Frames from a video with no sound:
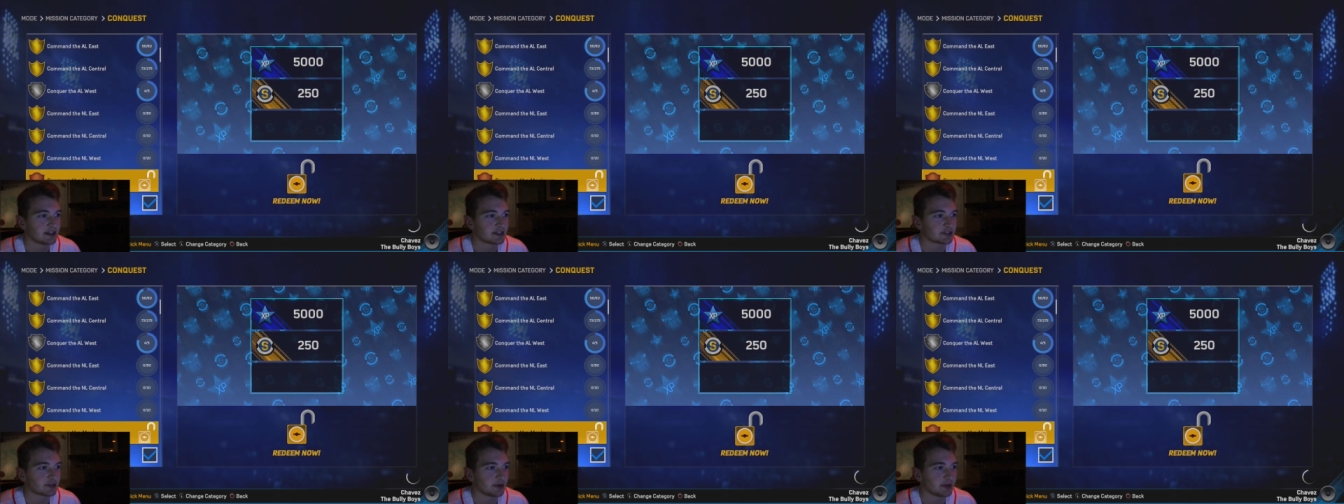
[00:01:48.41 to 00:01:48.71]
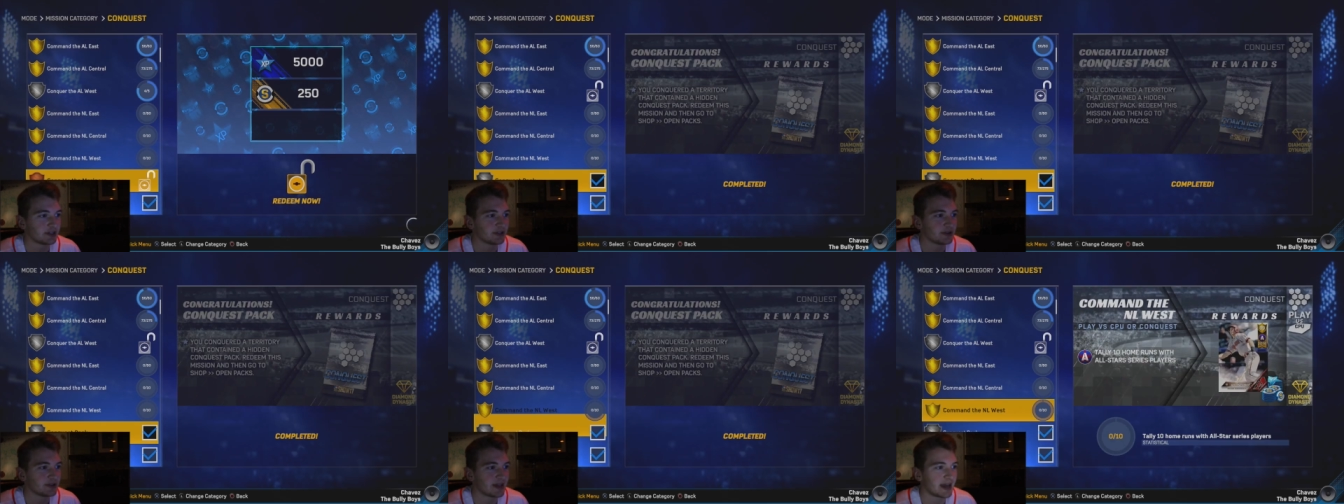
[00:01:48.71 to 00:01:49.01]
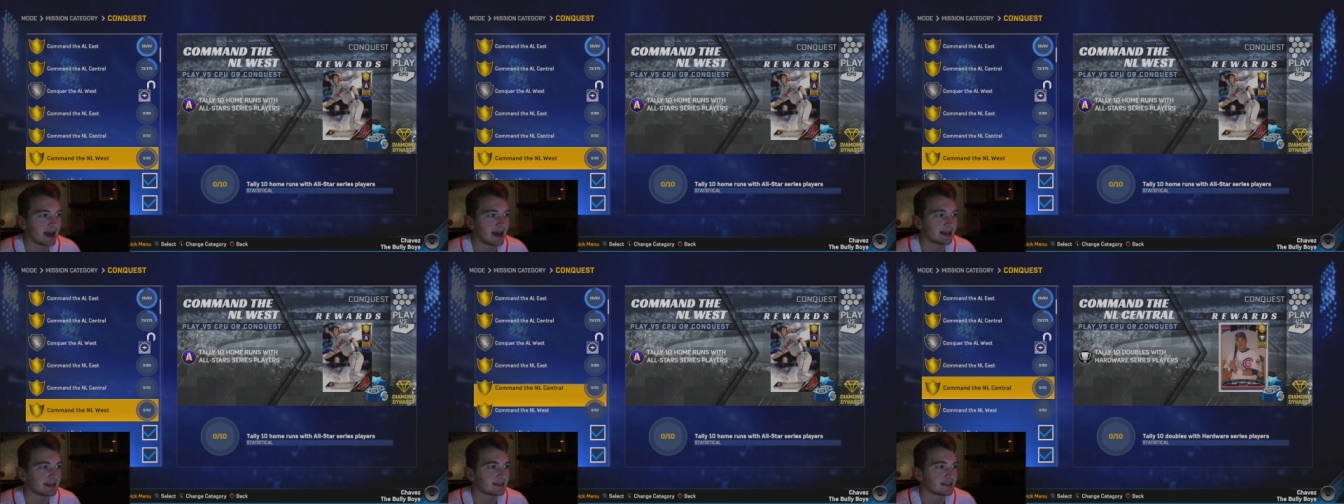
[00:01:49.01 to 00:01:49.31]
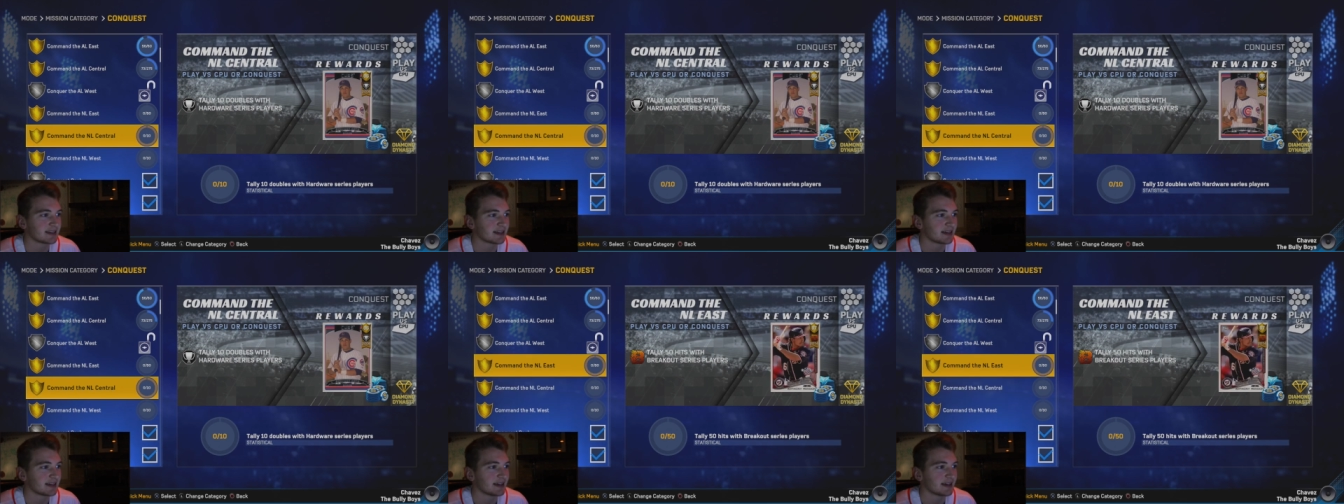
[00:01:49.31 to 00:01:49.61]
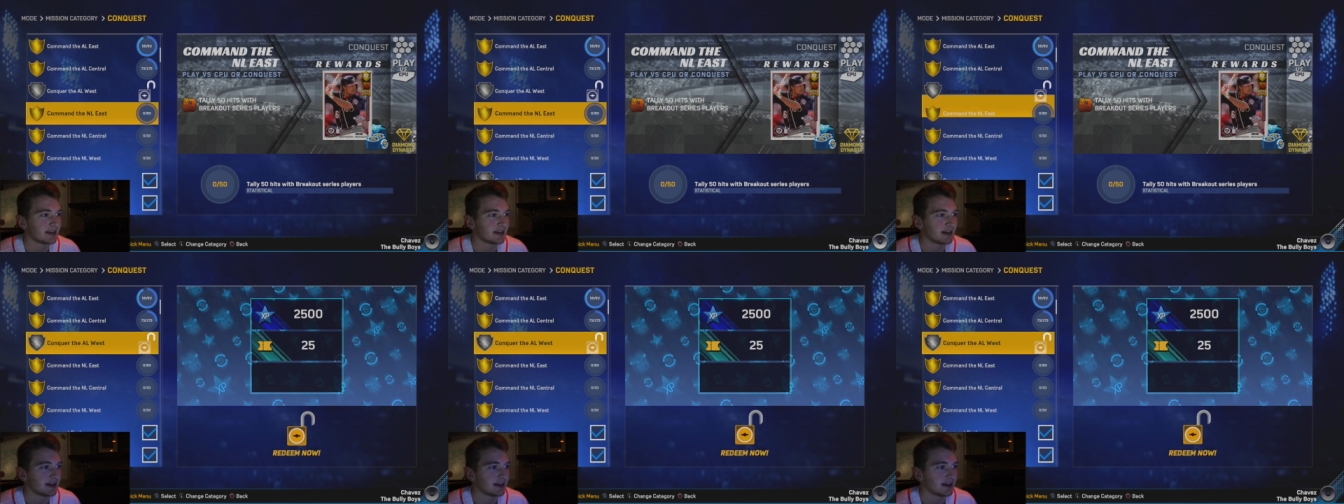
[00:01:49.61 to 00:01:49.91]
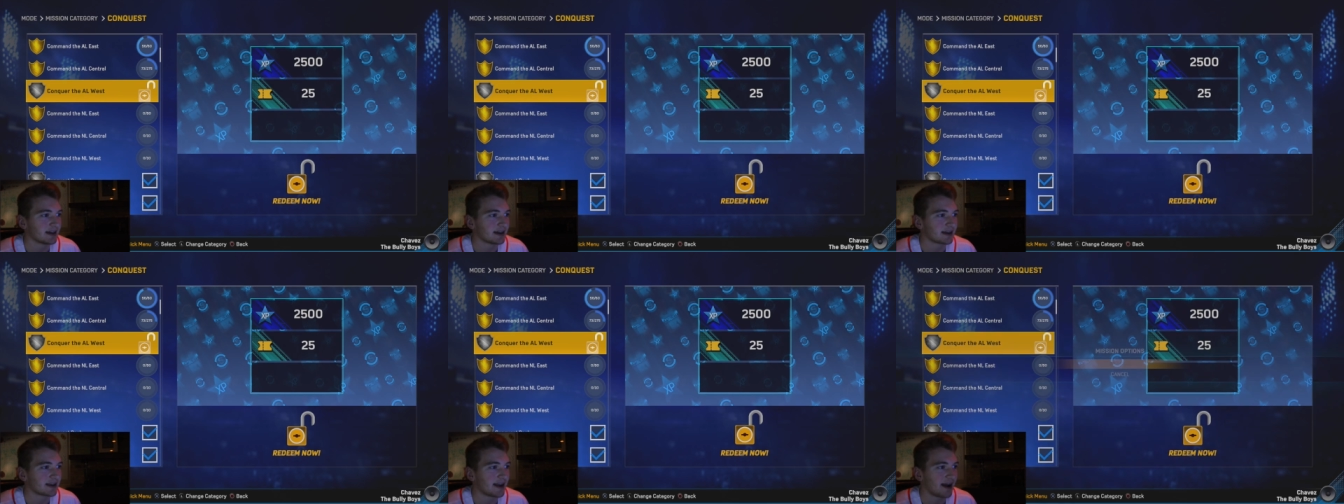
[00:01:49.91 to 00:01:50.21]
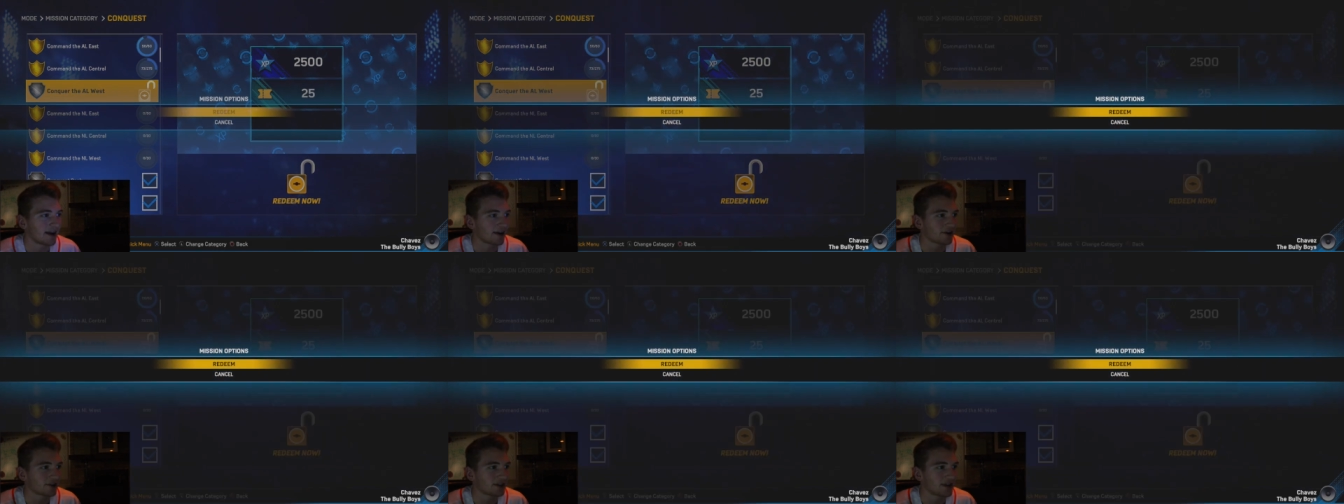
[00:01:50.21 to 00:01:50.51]
So I do that,
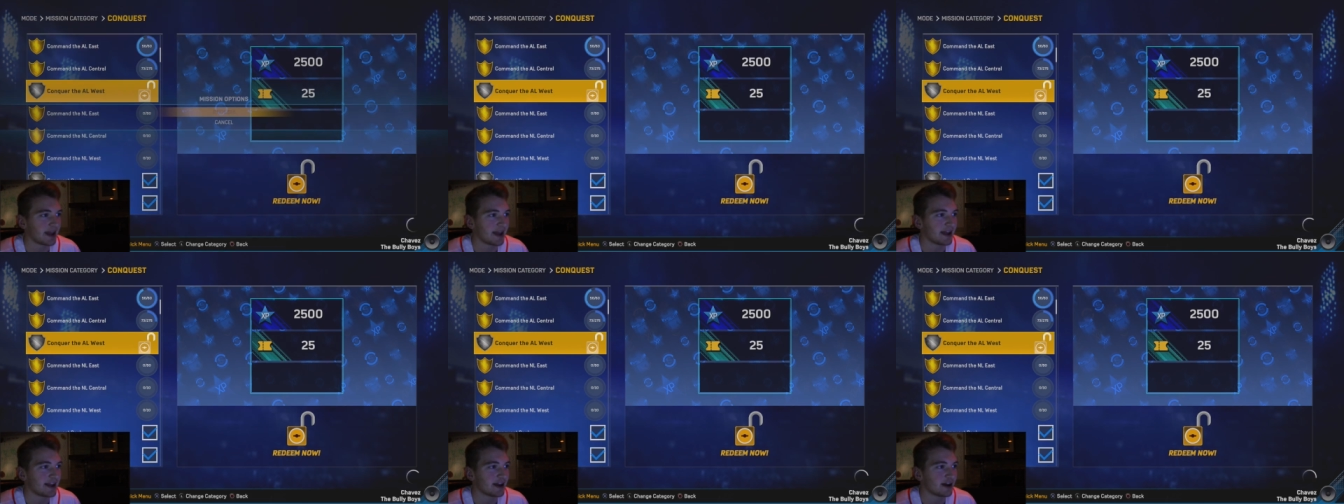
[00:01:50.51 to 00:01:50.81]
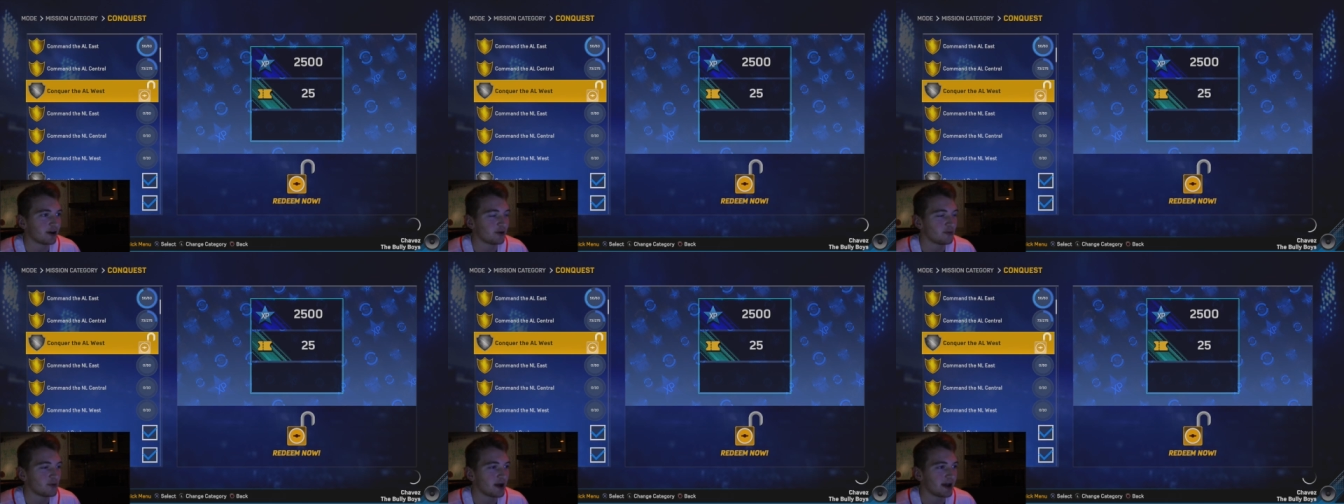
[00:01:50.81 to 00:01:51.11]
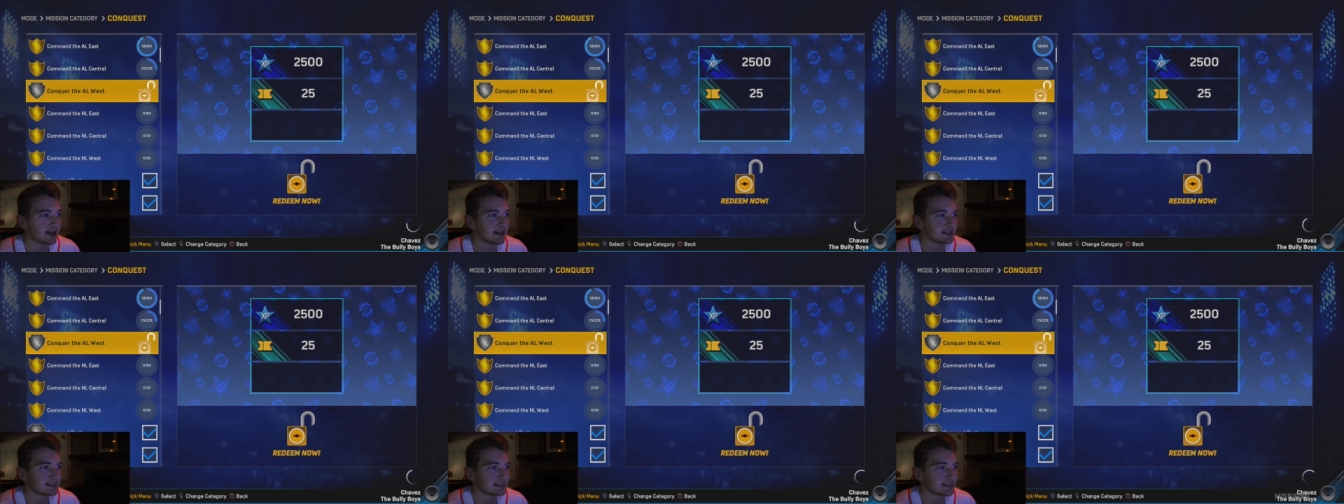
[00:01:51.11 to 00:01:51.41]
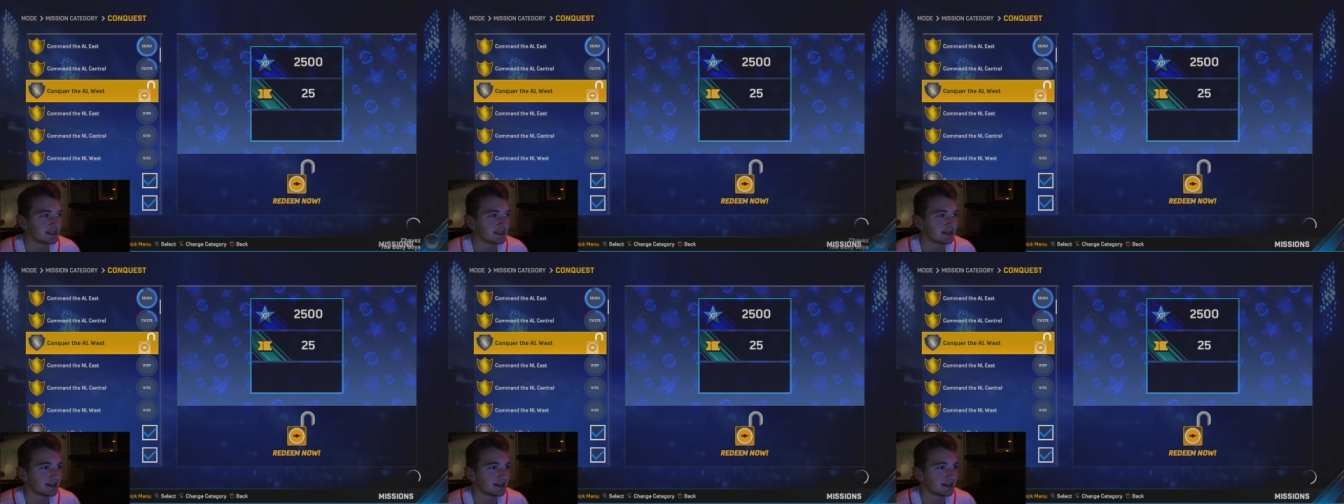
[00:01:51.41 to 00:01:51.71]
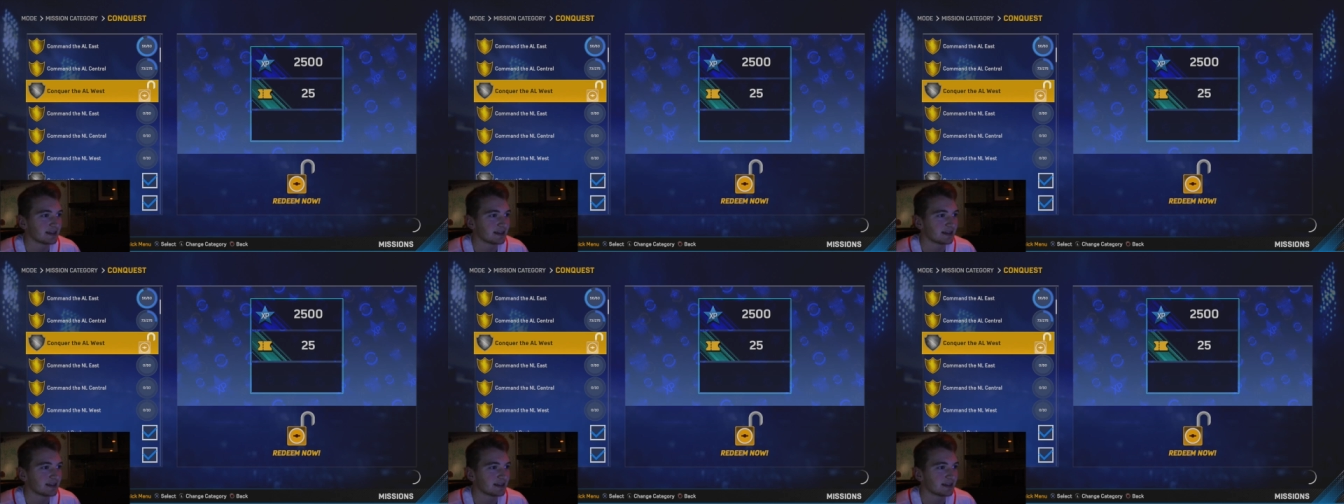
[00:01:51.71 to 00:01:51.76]
conquer the AL West,